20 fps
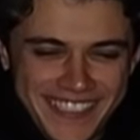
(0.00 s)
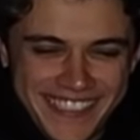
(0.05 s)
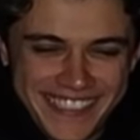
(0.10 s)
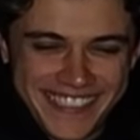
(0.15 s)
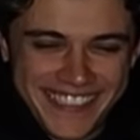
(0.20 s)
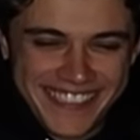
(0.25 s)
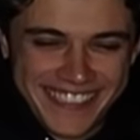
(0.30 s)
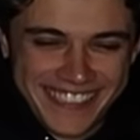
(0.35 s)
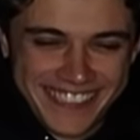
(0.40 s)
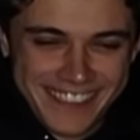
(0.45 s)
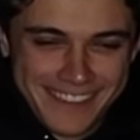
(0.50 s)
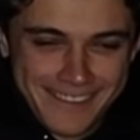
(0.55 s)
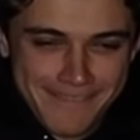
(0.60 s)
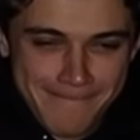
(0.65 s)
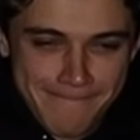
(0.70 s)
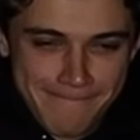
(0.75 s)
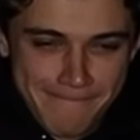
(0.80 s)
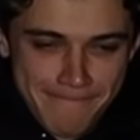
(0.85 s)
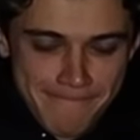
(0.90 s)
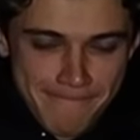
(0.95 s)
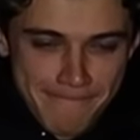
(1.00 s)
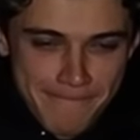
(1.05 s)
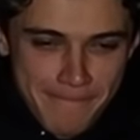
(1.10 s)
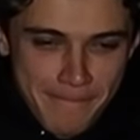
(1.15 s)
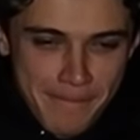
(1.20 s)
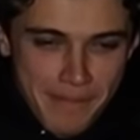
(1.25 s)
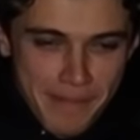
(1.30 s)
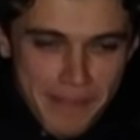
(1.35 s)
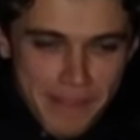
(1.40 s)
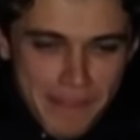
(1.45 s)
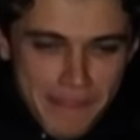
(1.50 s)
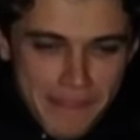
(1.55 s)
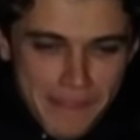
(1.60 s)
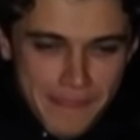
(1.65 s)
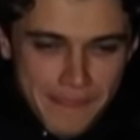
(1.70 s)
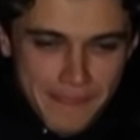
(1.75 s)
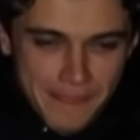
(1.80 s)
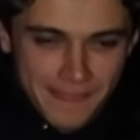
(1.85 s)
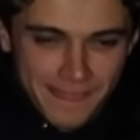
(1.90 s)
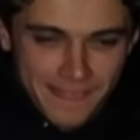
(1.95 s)

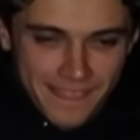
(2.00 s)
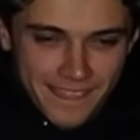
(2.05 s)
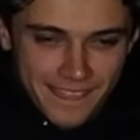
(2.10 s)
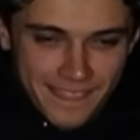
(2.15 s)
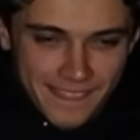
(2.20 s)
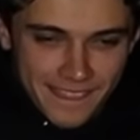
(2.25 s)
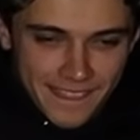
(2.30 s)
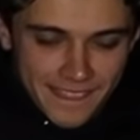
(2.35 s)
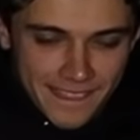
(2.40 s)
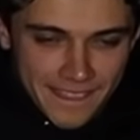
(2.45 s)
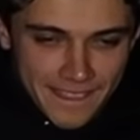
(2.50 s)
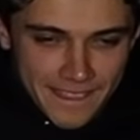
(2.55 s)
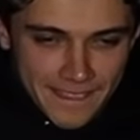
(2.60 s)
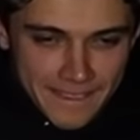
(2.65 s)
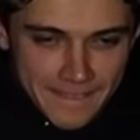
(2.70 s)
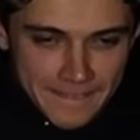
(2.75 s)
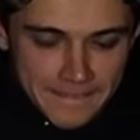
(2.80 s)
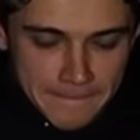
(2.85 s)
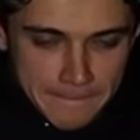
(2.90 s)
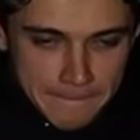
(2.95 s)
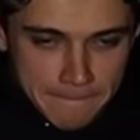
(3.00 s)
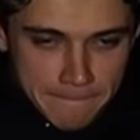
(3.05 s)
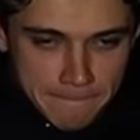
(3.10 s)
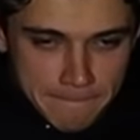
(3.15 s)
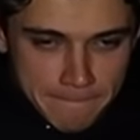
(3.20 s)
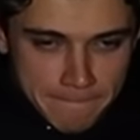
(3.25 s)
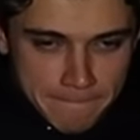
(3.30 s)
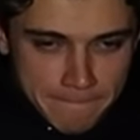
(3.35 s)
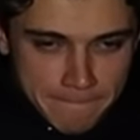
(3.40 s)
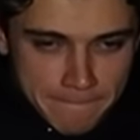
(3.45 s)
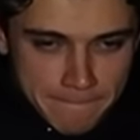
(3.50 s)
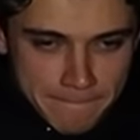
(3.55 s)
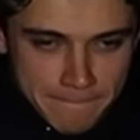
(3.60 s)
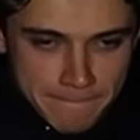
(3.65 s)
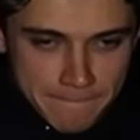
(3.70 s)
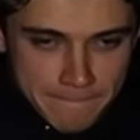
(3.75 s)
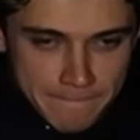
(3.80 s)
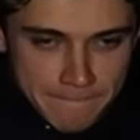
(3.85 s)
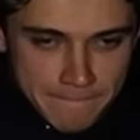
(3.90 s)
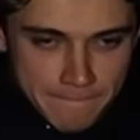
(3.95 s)

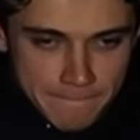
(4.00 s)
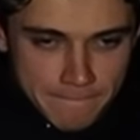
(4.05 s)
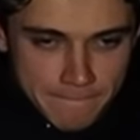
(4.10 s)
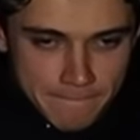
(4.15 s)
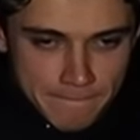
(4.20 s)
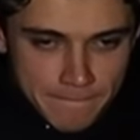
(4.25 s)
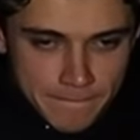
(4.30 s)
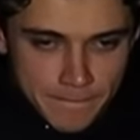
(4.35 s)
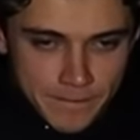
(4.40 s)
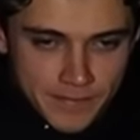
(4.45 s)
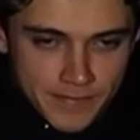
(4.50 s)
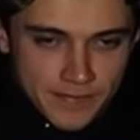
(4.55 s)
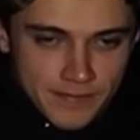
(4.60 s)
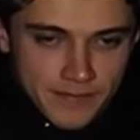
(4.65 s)
[no speech]